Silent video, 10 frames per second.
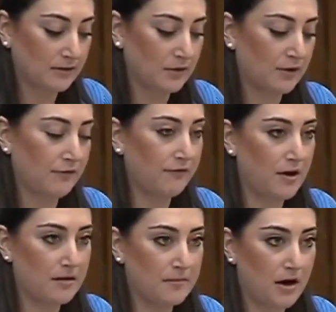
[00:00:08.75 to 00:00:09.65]
learned
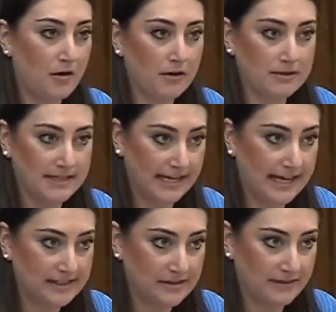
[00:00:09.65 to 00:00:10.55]
from our
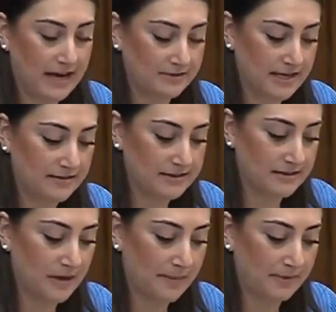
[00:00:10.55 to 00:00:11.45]
decades of
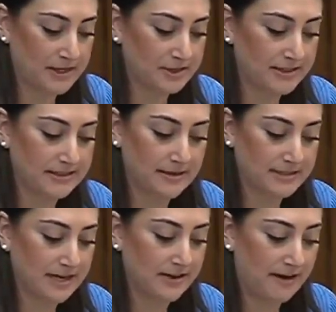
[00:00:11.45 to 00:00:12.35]
counterterrorism operations in
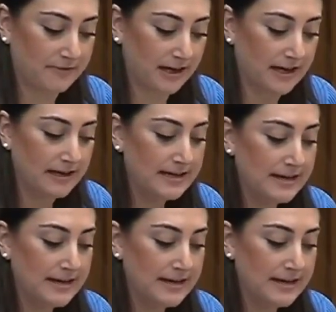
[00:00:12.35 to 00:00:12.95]
sub-Saharan Africa.